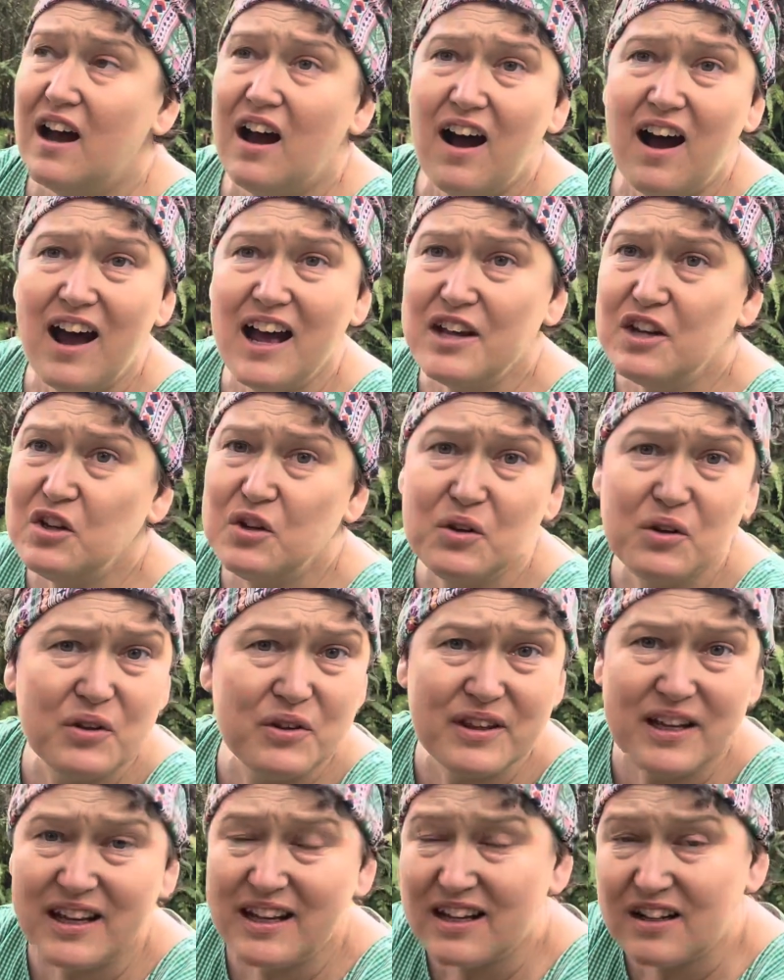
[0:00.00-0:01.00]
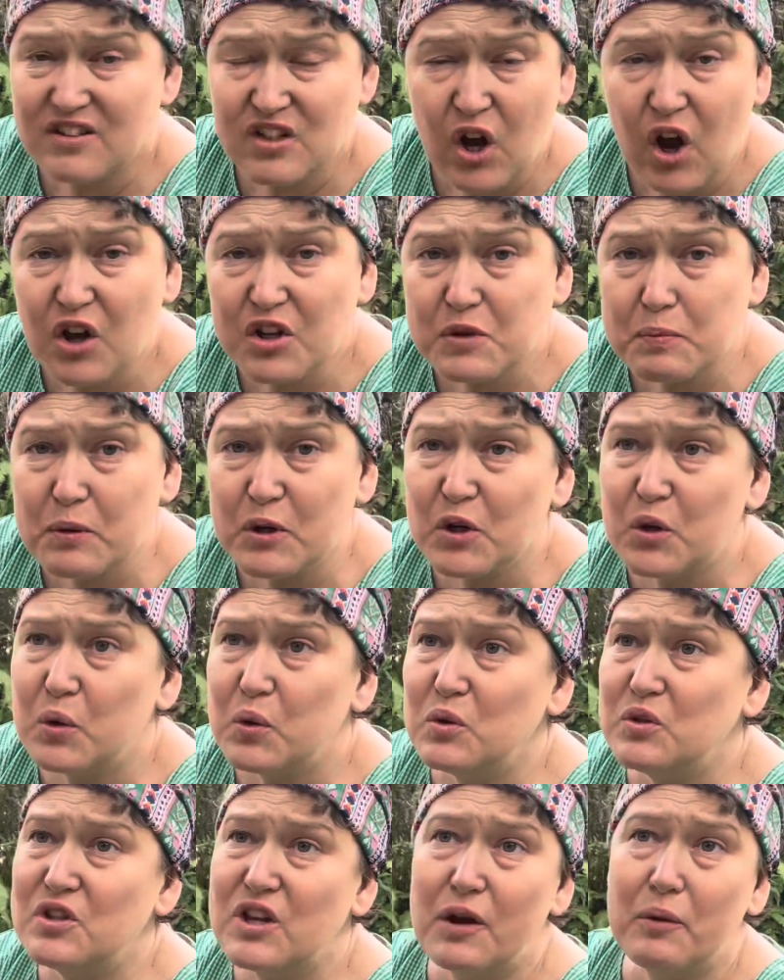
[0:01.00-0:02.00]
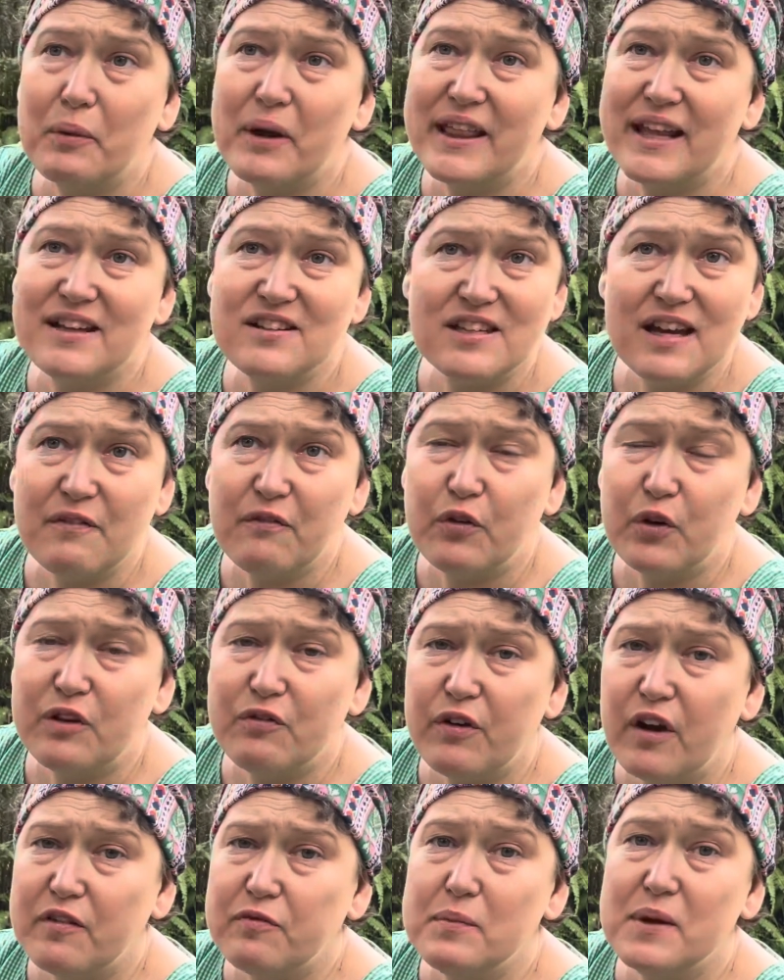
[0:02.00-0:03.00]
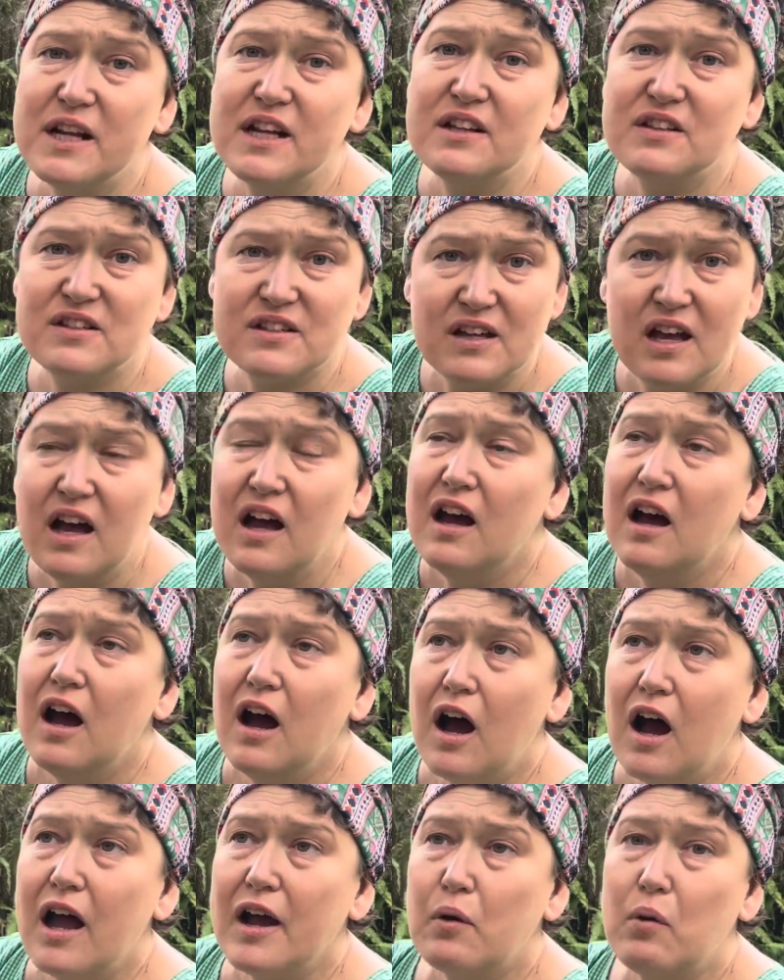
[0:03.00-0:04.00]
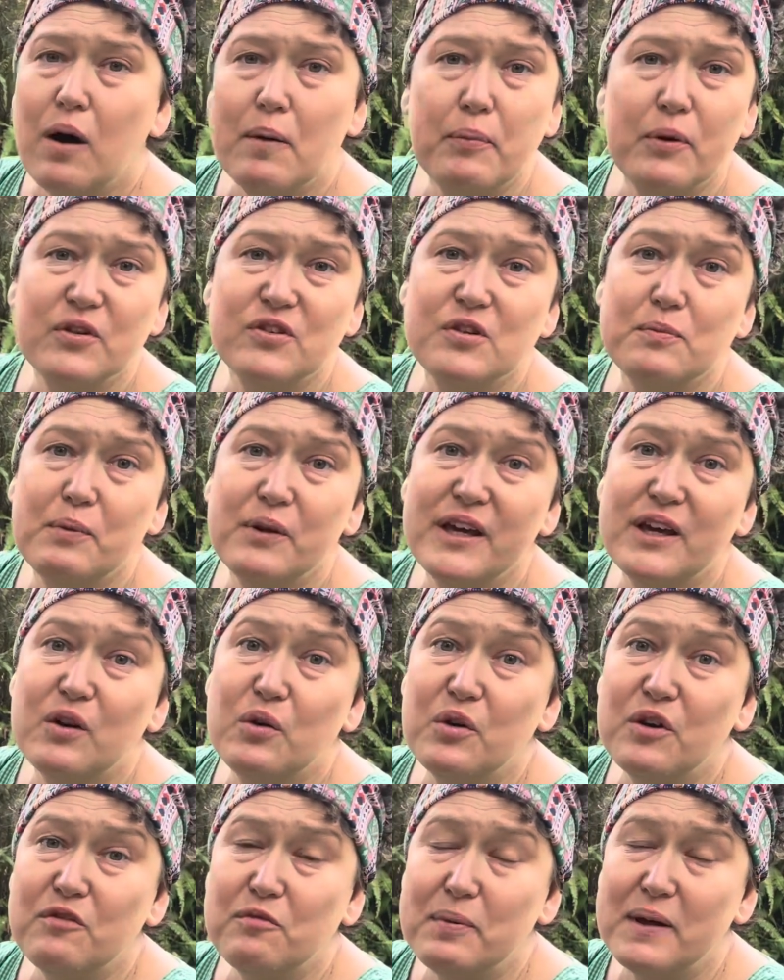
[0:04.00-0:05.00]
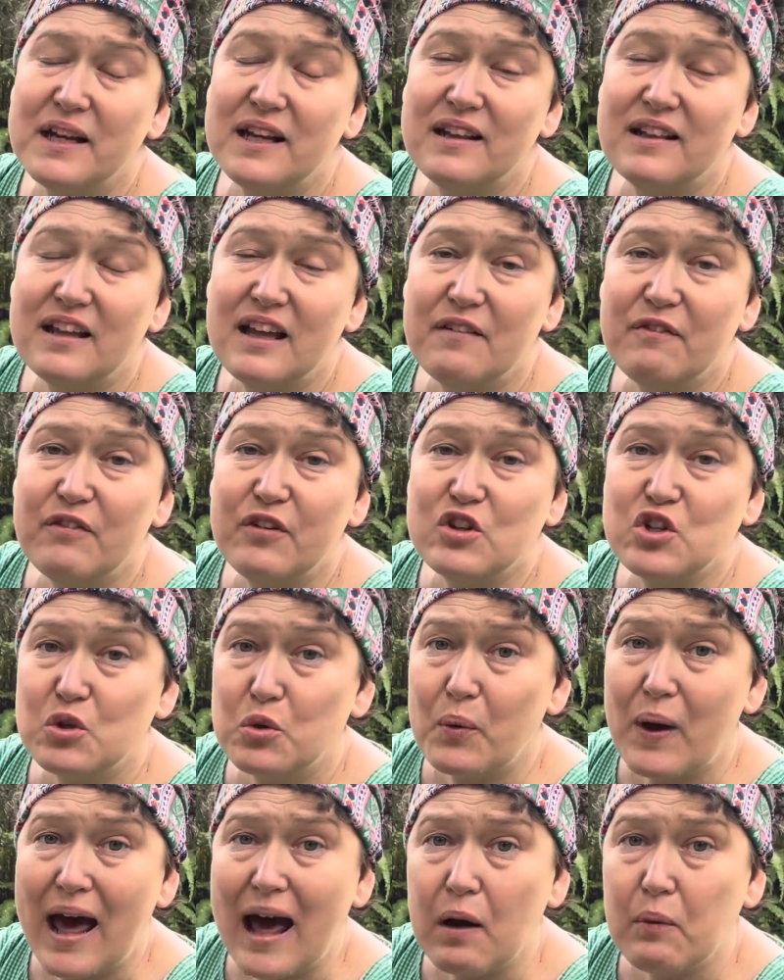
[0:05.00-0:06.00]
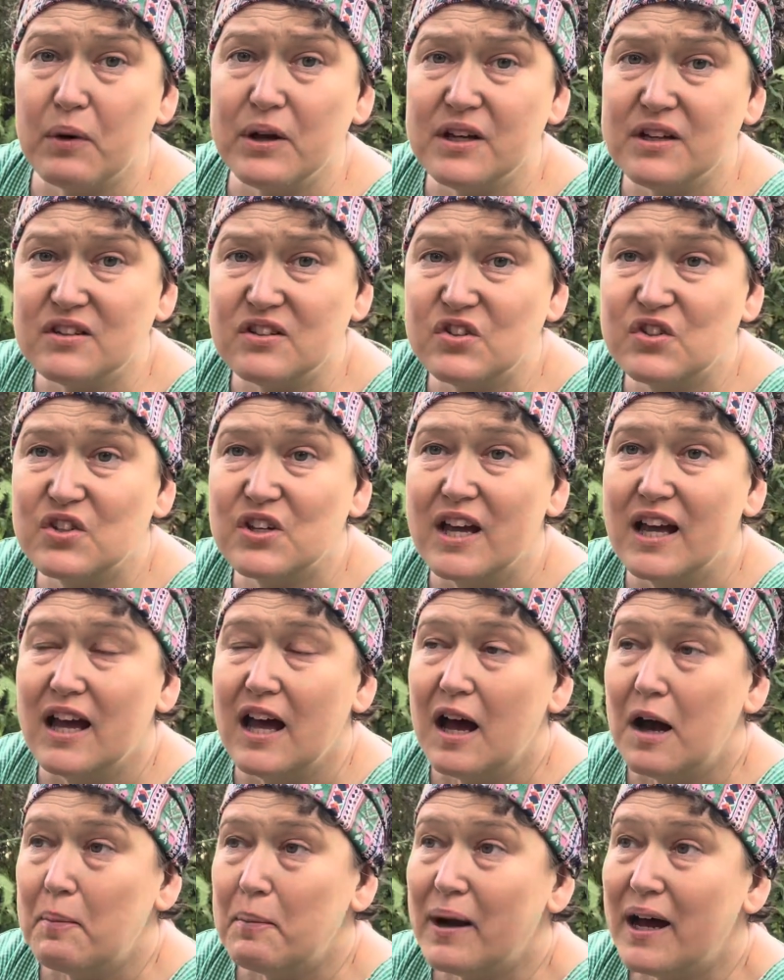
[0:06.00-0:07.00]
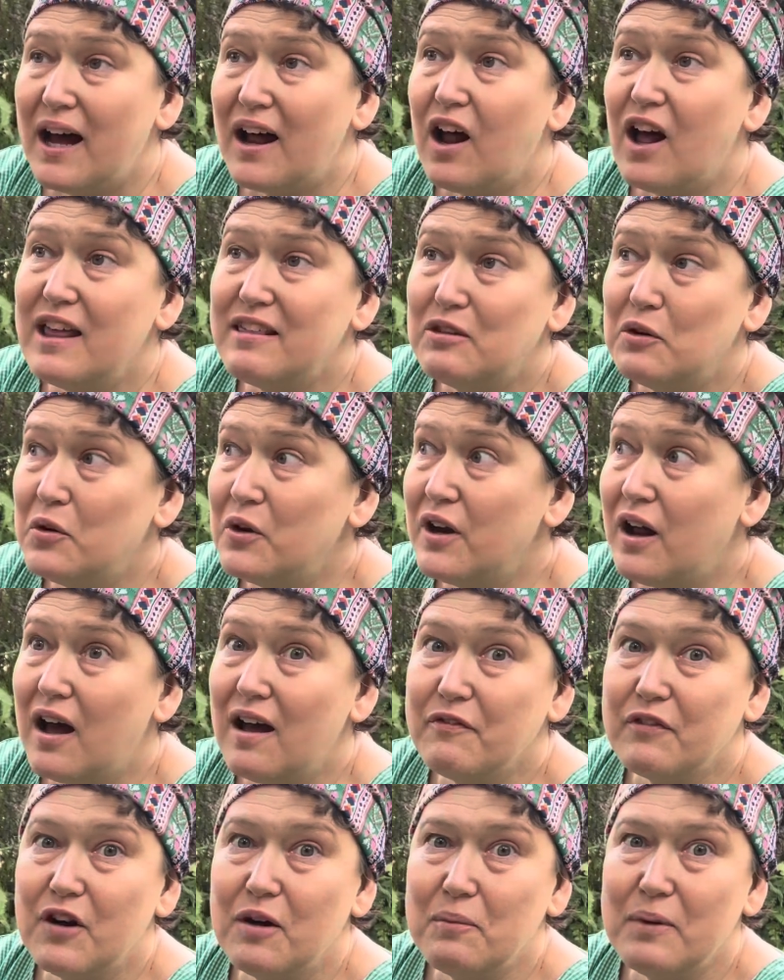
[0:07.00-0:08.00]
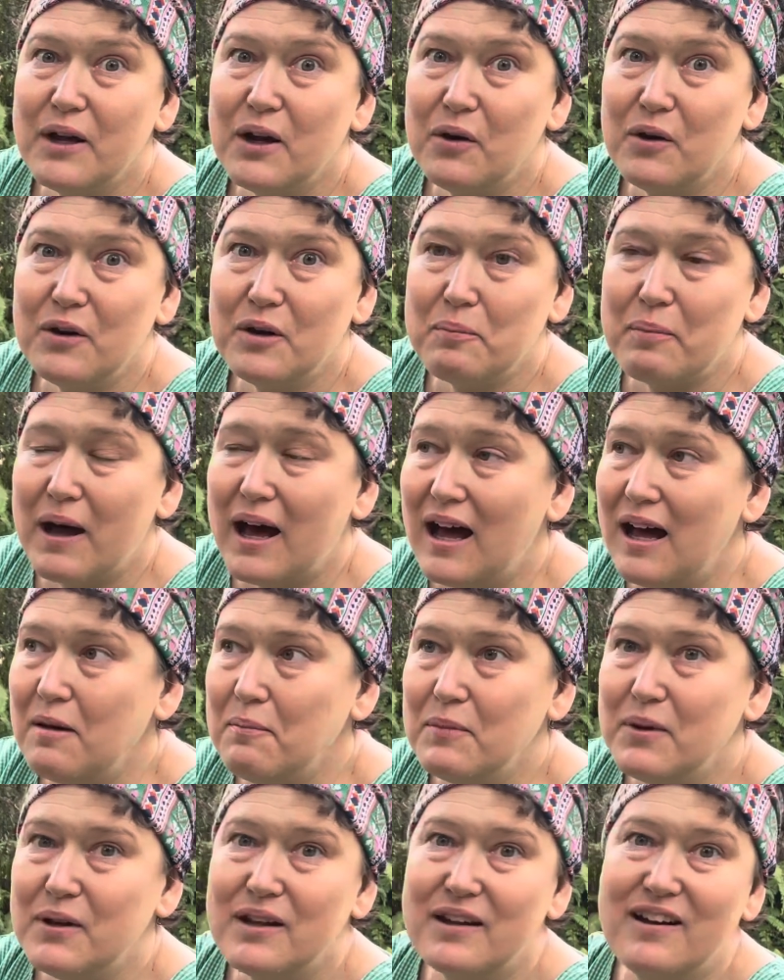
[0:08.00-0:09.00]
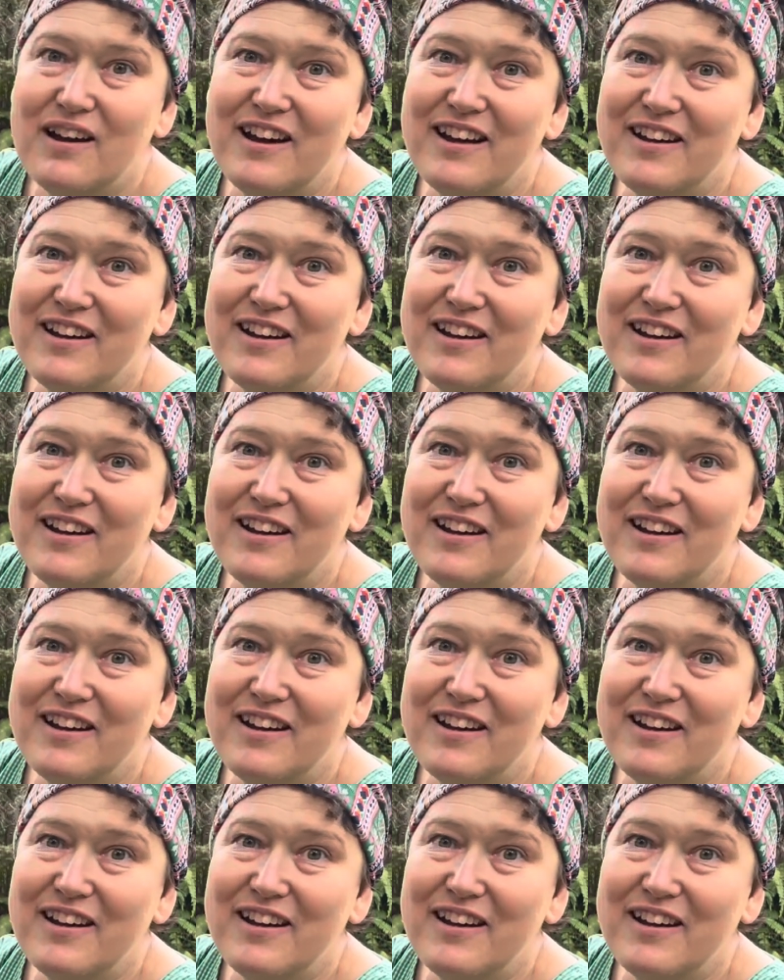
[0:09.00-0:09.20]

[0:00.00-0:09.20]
I knew that it's a hospital, so when they say 45 minutes, I quite possibly could have been in there for 2 hours. But I thought, I've got my own apartment.